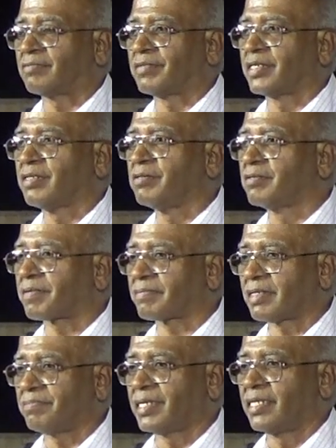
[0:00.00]
We knew
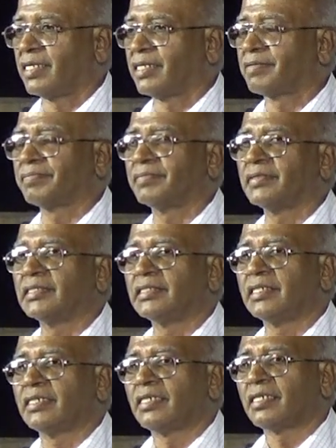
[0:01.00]
from the beginning,
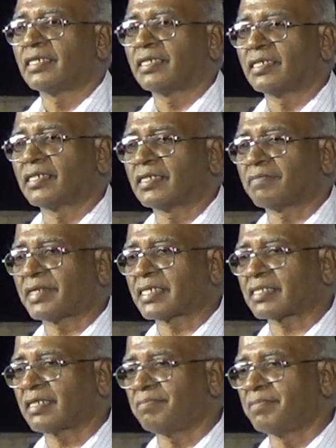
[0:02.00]

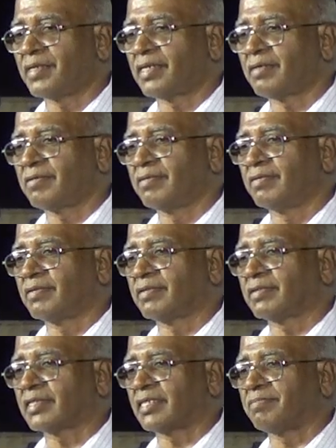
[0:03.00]
but somehow
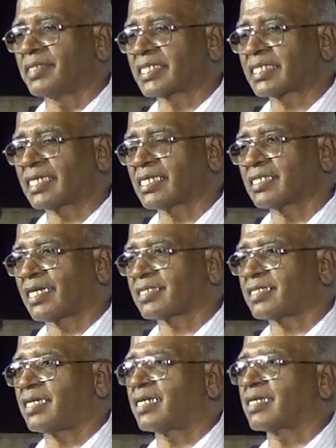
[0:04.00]
the message
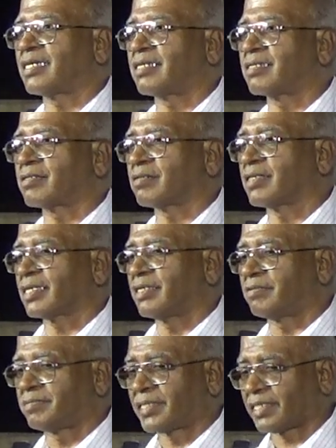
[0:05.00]
has not gone to the
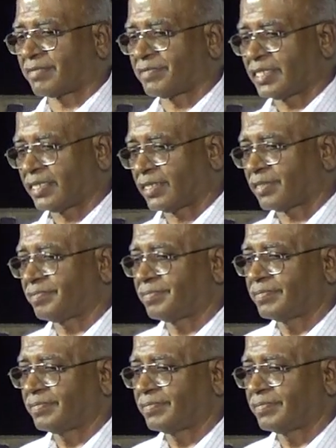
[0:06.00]
government of India.